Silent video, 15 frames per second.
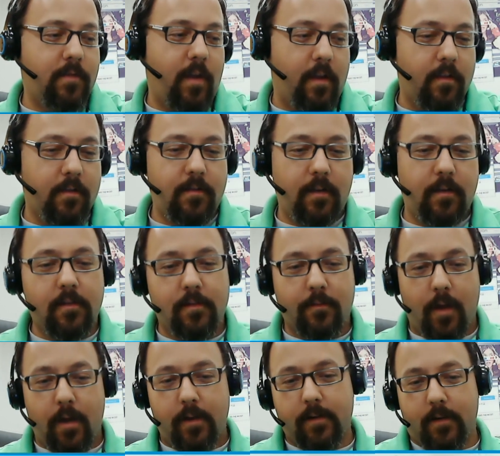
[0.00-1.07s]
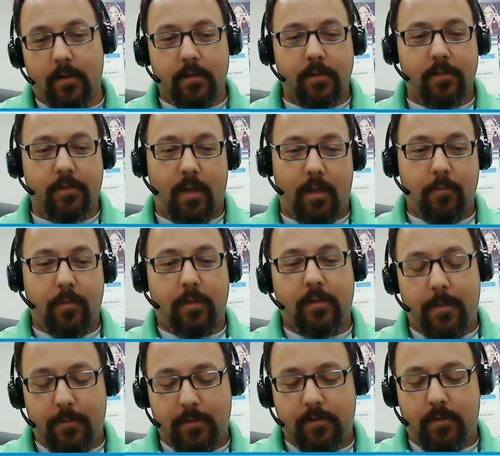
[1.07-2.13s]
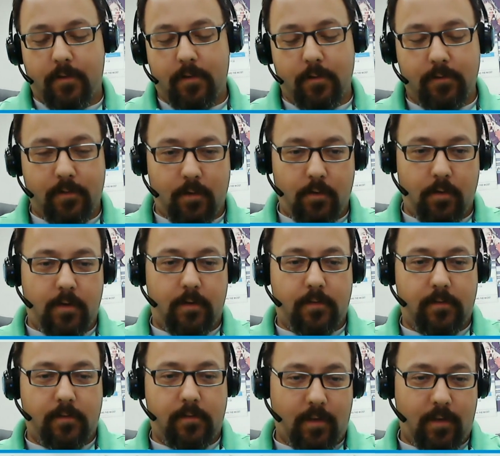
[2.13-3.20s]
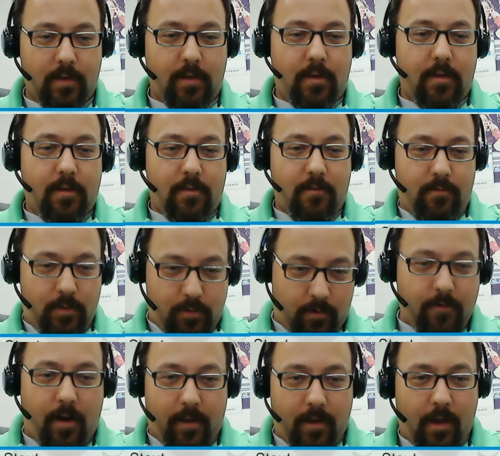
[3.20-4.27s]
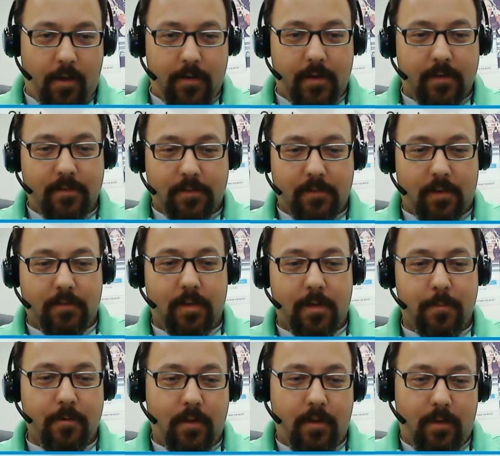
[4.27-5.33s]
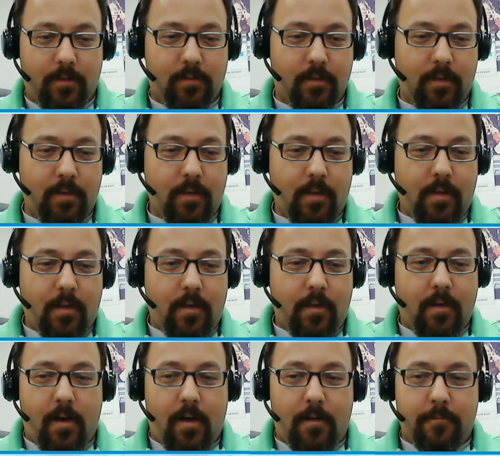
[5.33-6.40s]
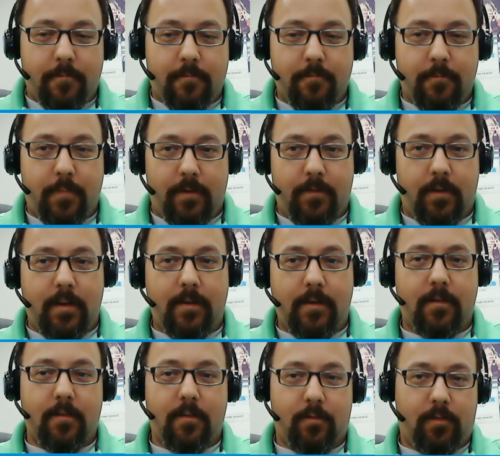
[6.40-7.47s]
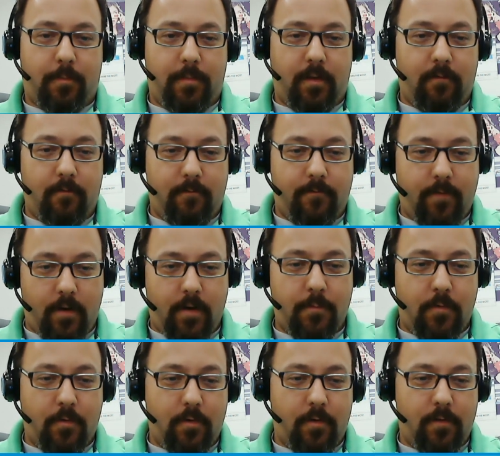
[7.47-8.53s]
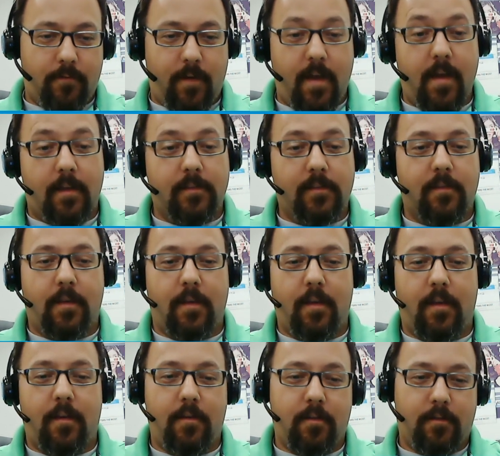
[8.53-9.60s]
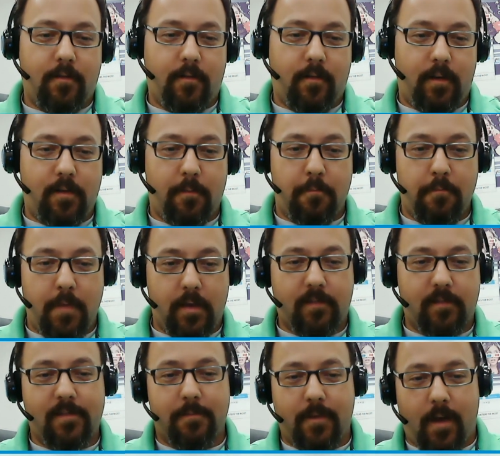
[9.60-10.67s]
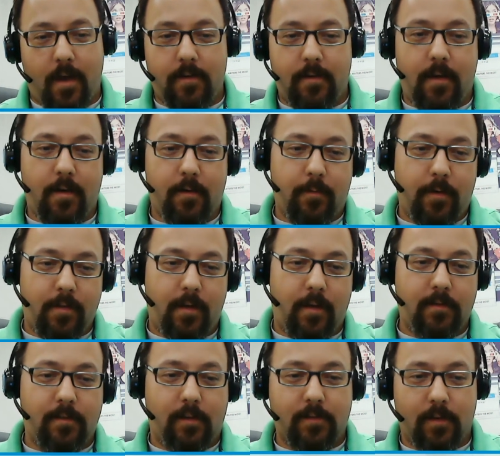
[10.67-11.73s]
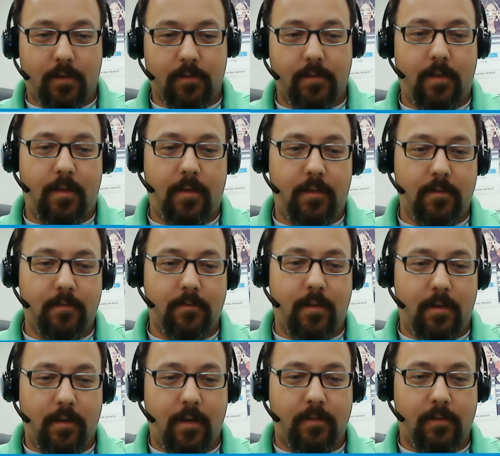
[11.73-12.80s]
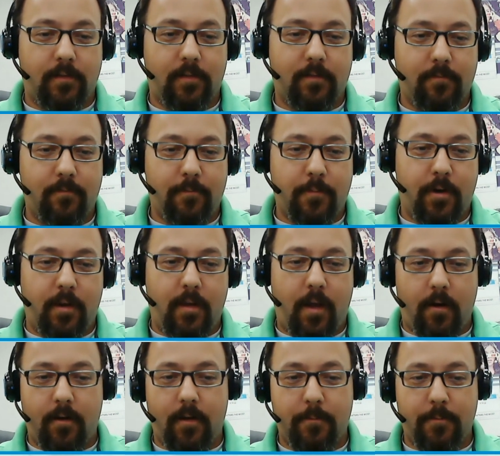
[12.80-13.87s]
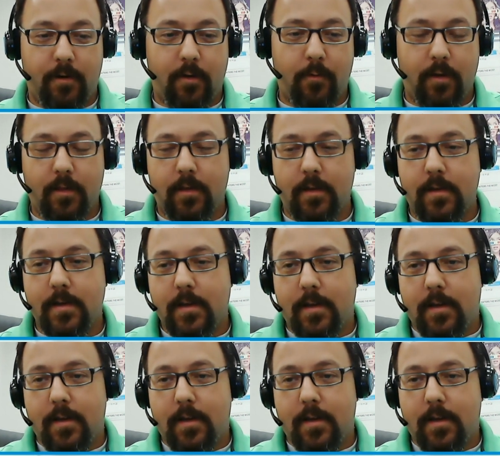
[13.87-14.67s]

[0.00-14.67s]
challenging to write and understand. Once you're used to it, you can crank out XSLT pretty easily. But if you need to do something very more advanced, then you're trying to mix some .NET with XSLT, and it gets pretty hairy pretty quickly,